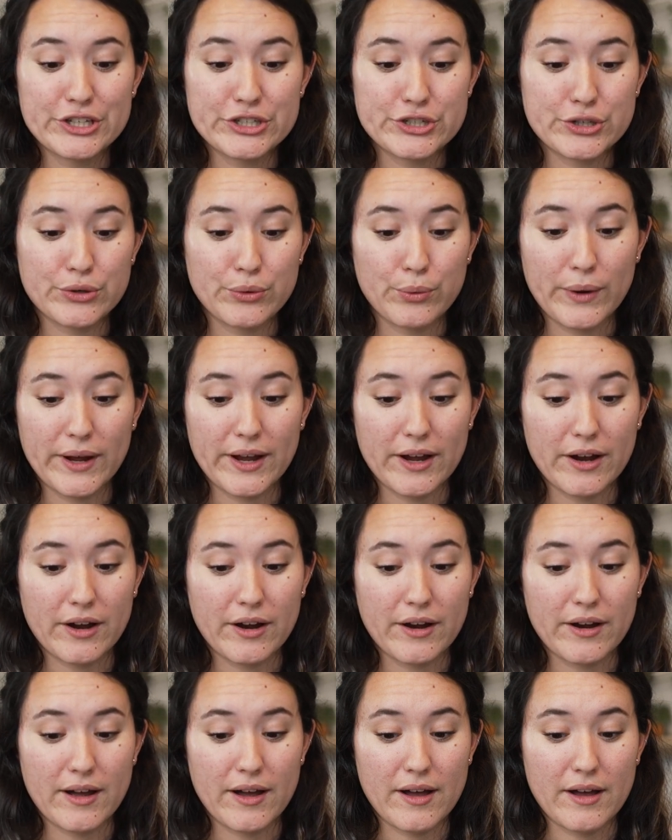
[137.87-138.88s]
to
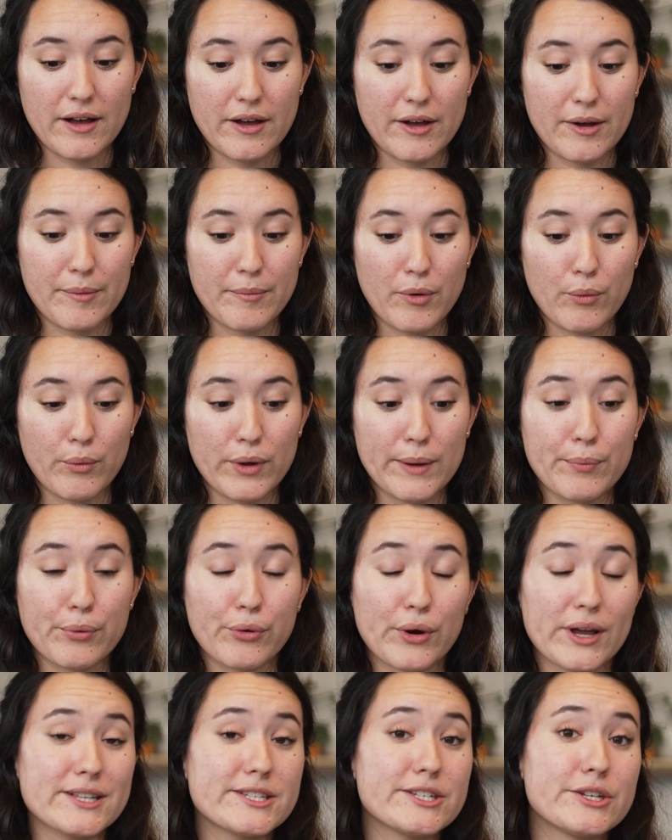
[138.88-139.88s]
where um, we
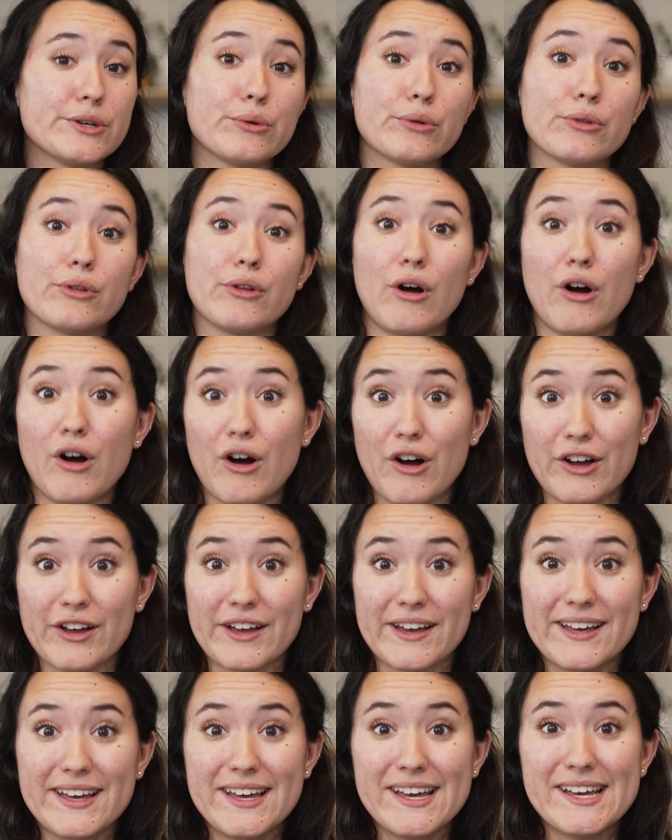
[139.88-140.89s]
pray too
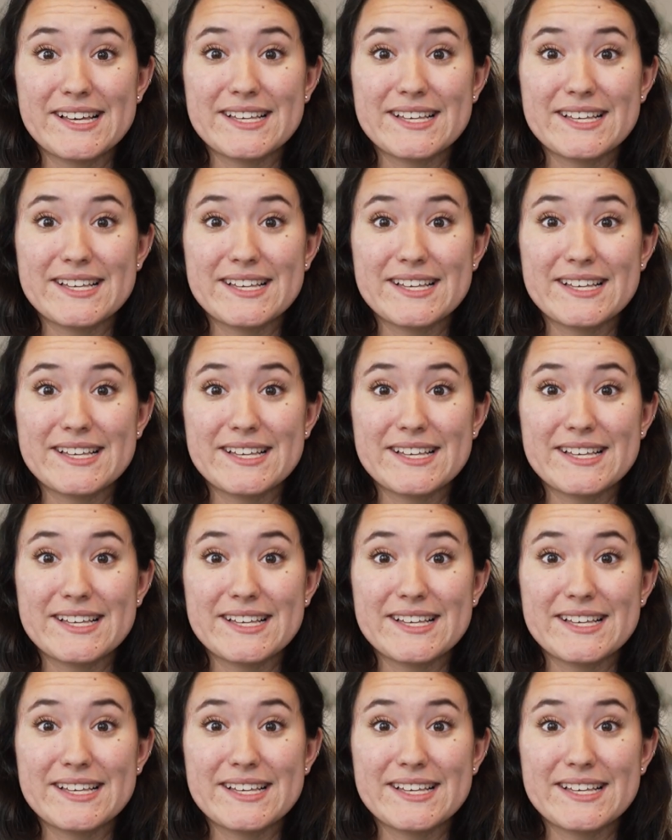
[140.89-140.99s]
long